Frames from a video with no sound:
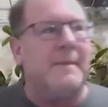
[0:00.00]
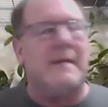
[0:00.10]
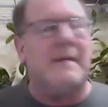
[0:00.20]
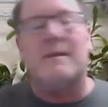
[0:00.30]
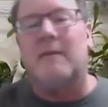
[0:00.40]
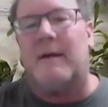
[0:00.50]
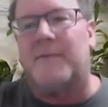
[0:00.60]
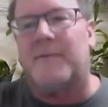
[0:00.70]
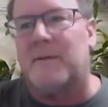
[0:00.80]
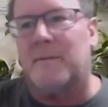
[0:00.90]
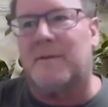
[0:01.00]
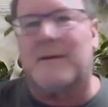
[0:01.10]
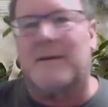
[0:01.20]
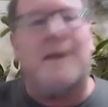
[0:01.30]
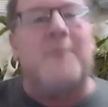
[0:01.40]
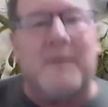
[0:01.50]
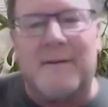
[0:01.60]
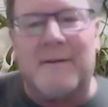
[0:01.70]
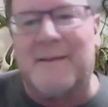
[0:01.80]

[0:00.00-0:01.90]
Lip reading: any left to govern.